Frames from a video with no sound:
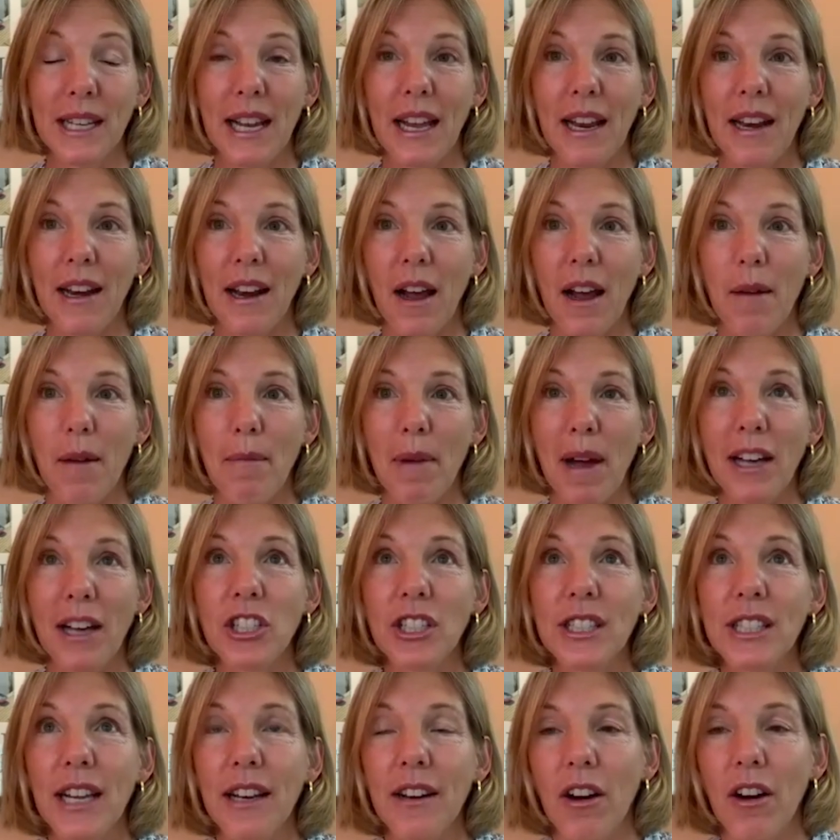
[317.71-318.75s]
And I
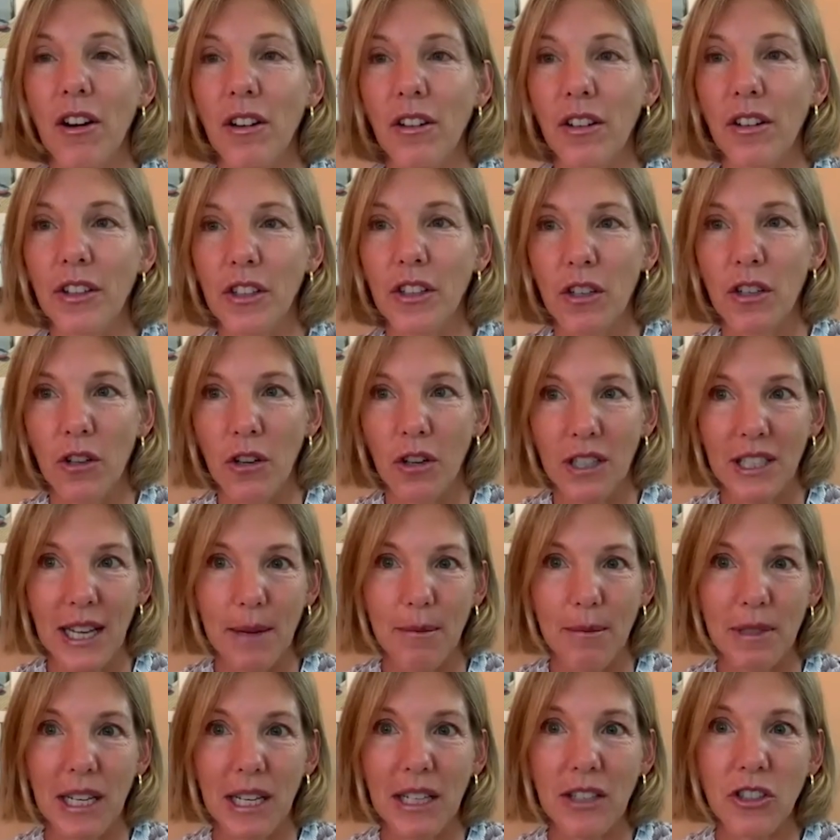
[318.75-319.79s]
just saw an article in the New York
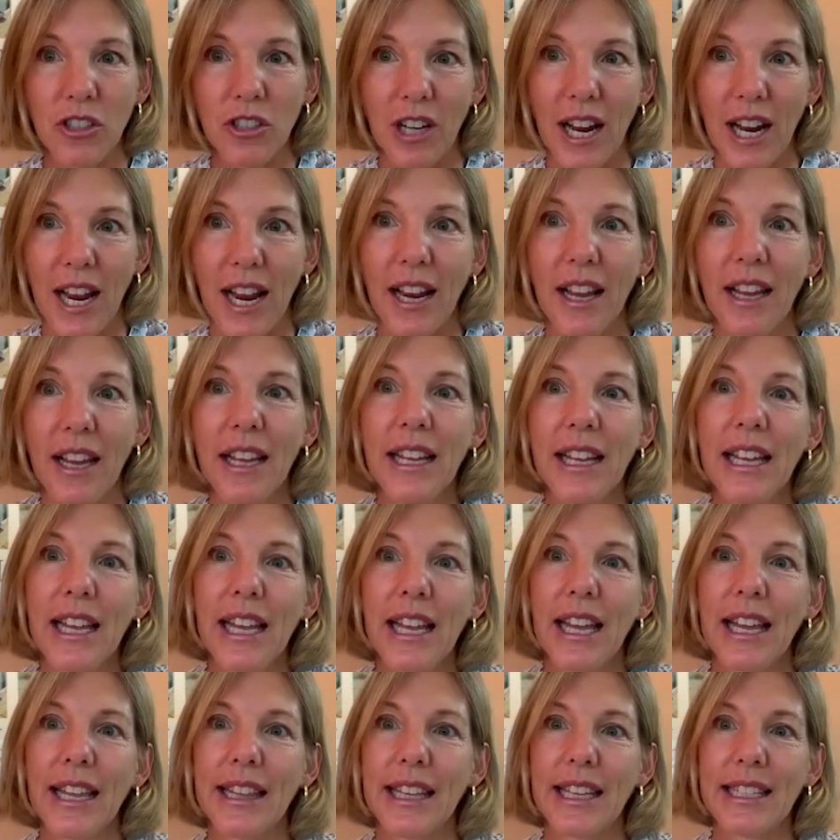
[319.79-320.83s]
Times yesterday,
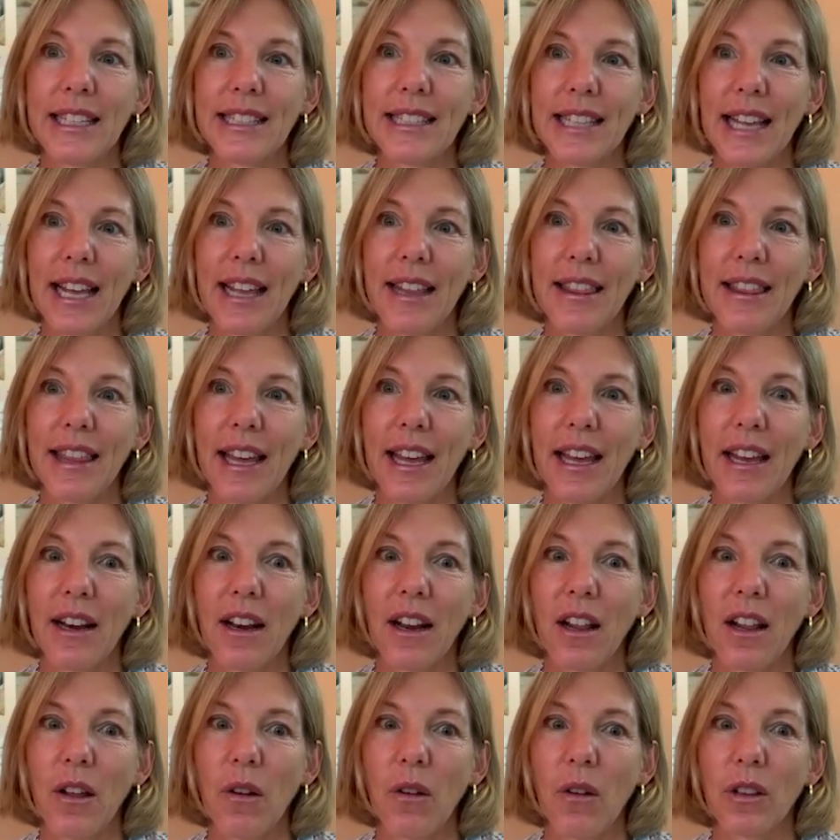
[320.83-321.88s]
and they said that
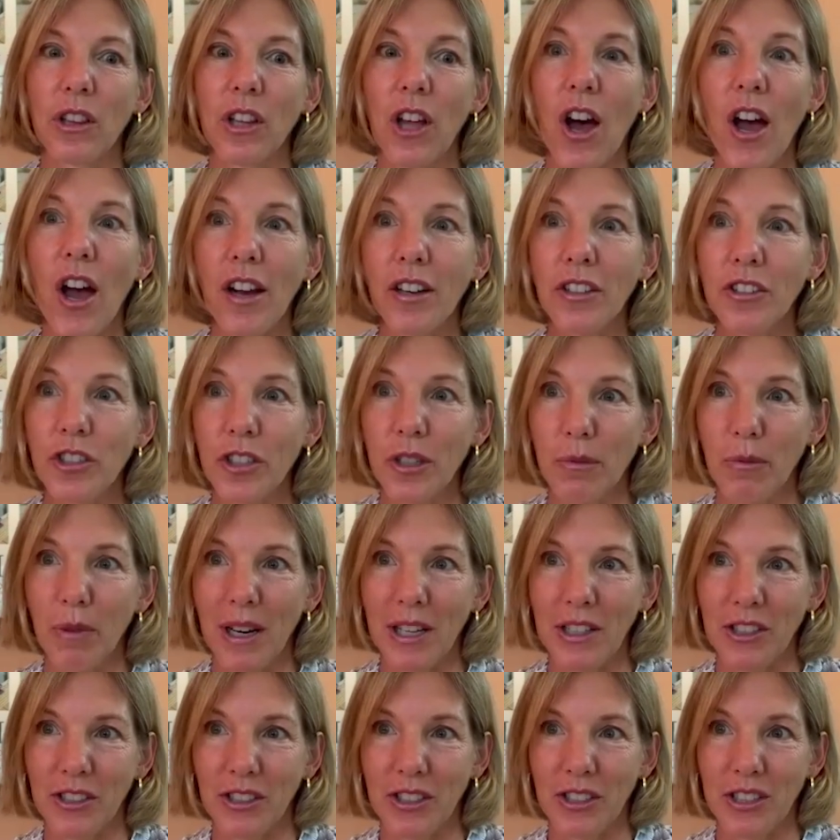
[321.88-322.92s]
long-term
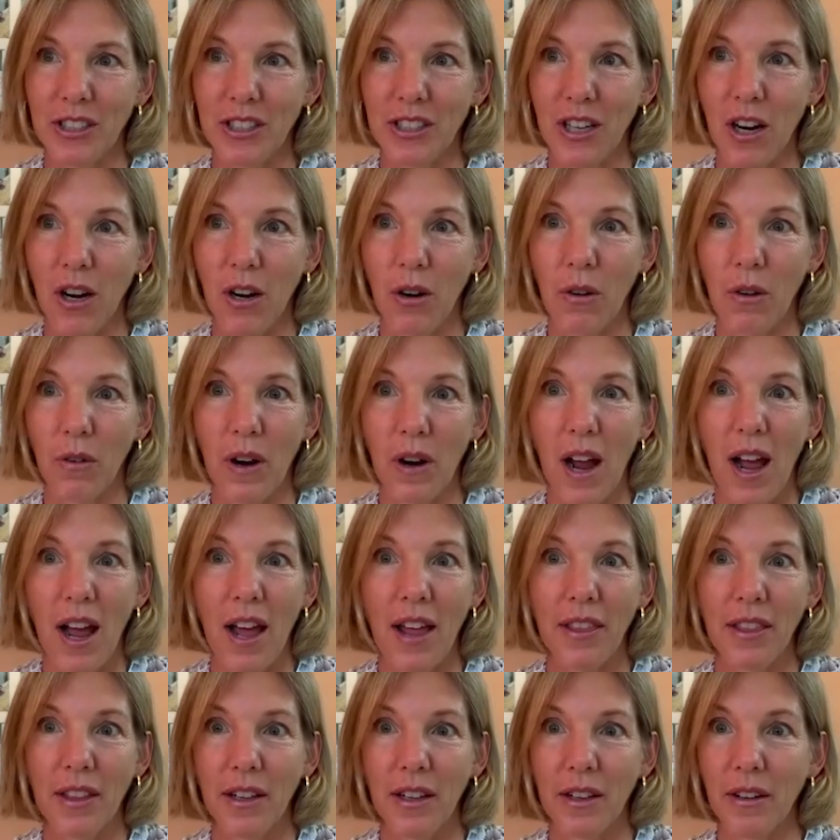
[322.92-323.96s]
rentals are
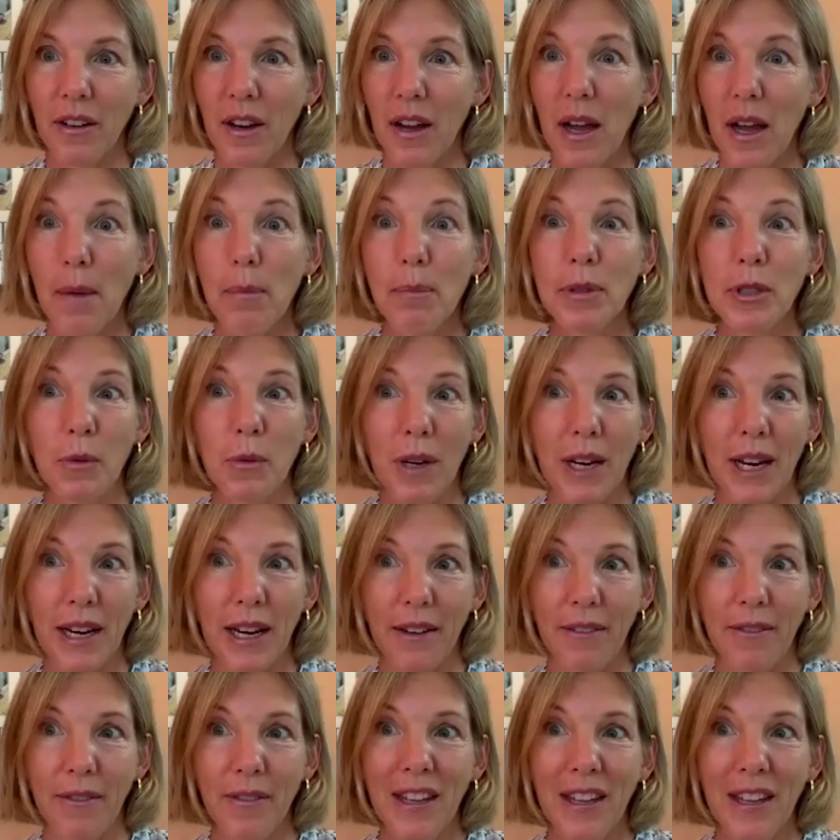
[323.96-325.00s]
on the
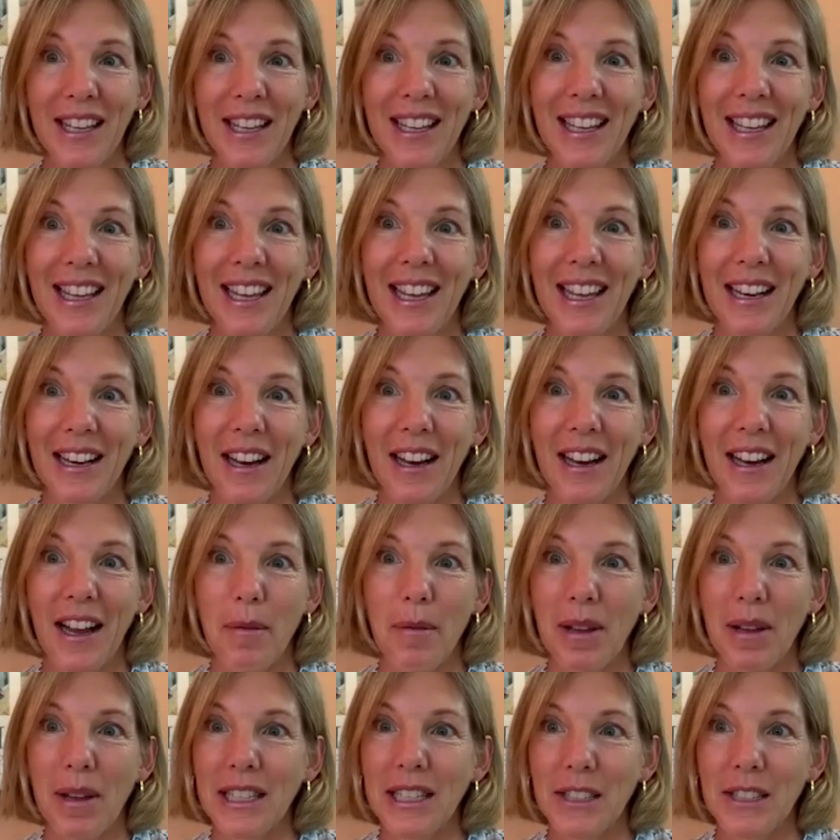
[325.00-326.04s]
upswing and
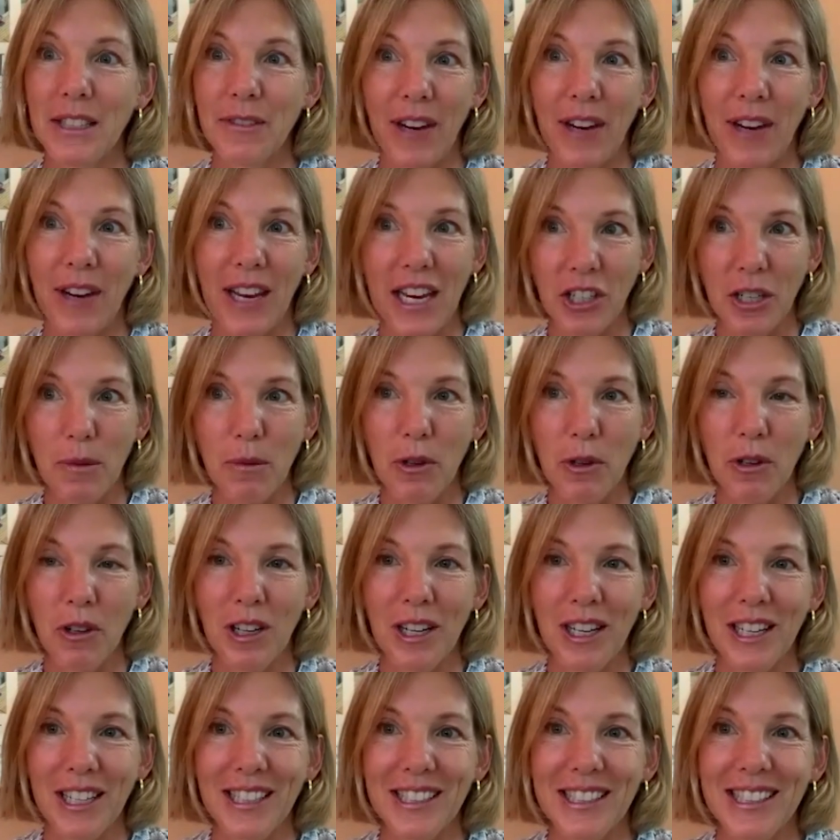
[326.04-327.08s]
in these vacation
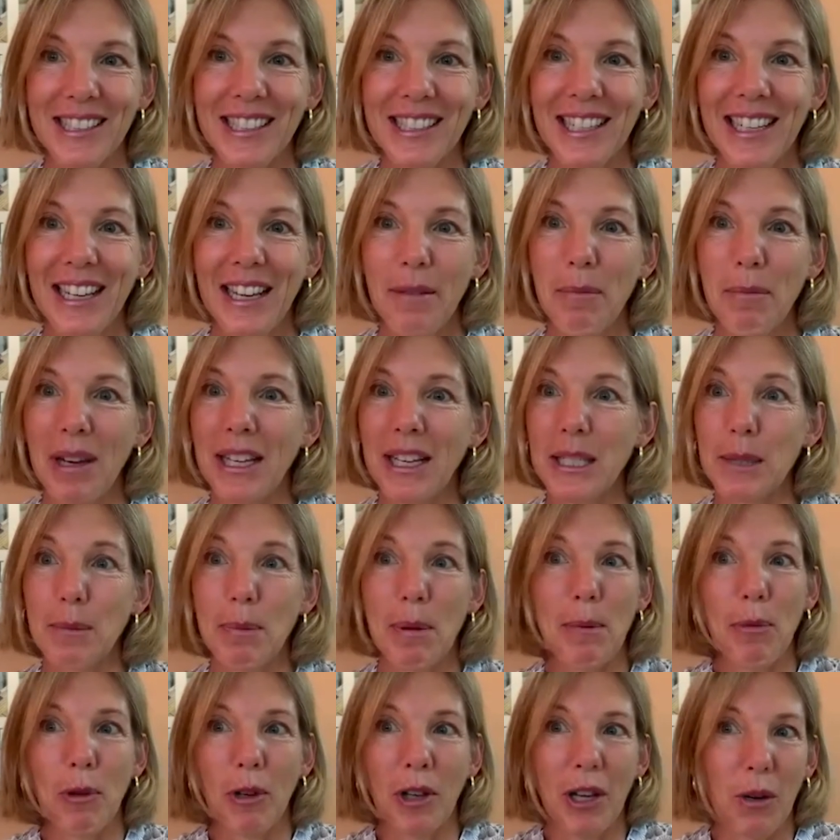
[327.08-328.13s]
communities because
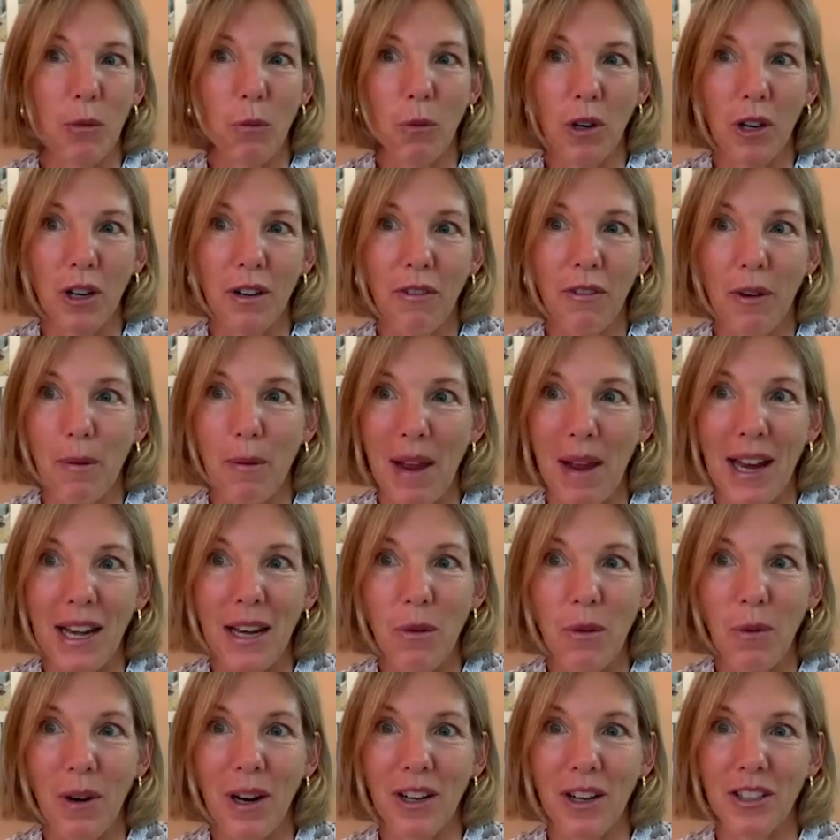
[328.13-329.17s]
people can work from
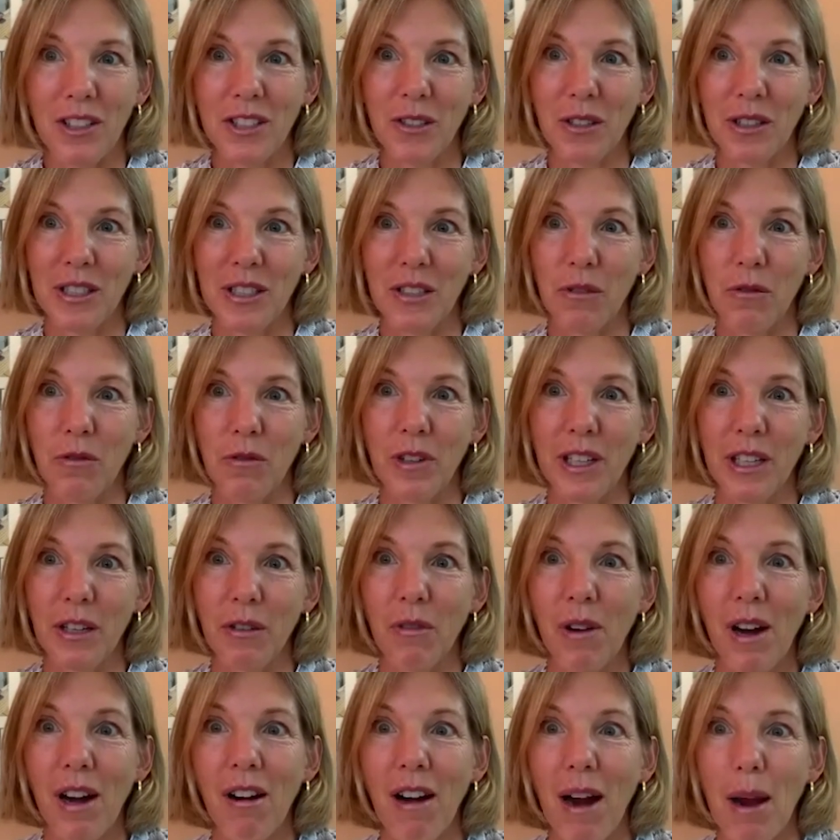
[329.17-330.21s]
anywhere. So it's a really
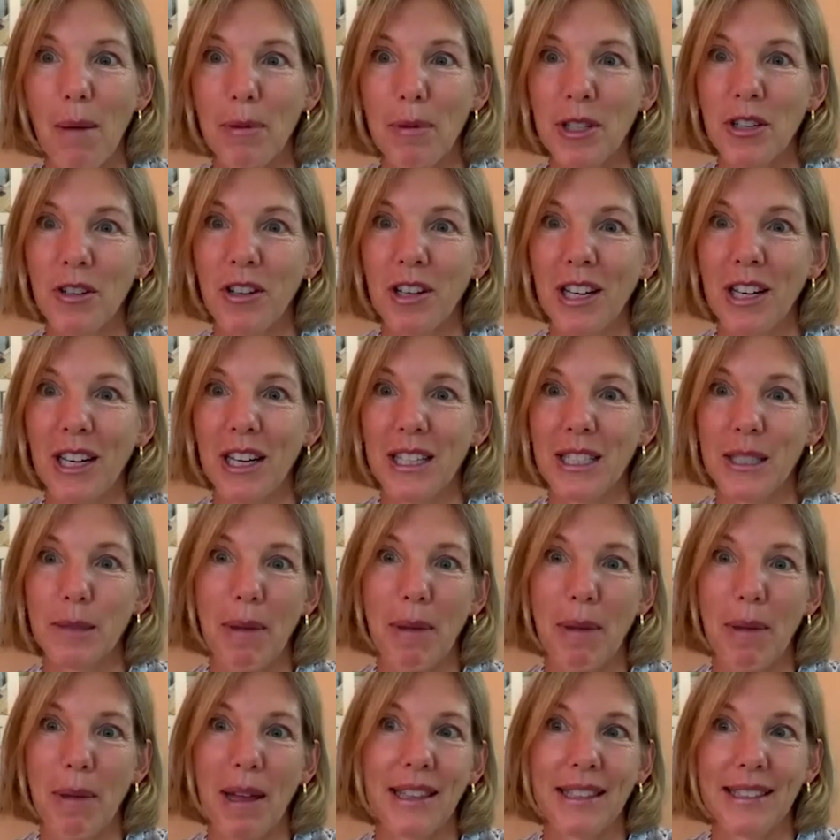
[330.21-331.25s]
rare opportunity to
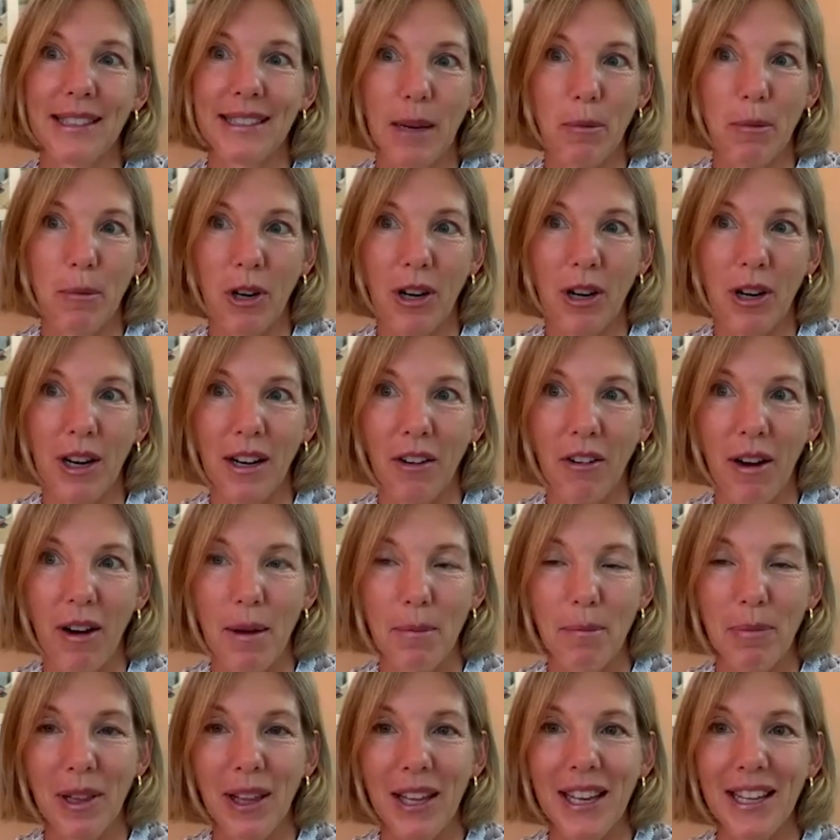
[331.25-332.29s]
spend the summer in a
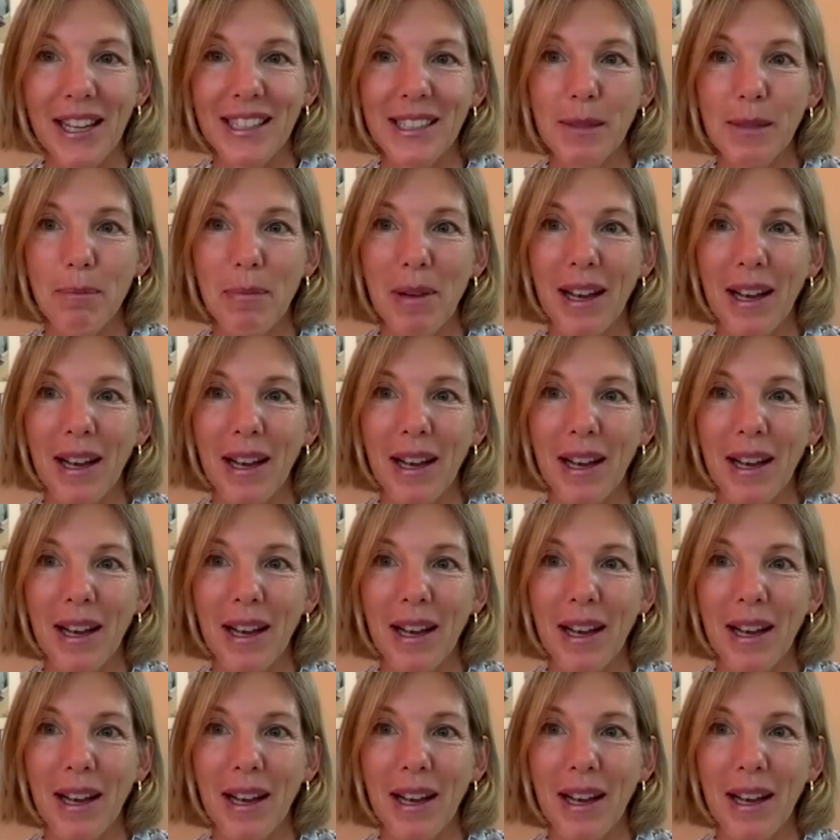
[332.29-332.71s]
great place.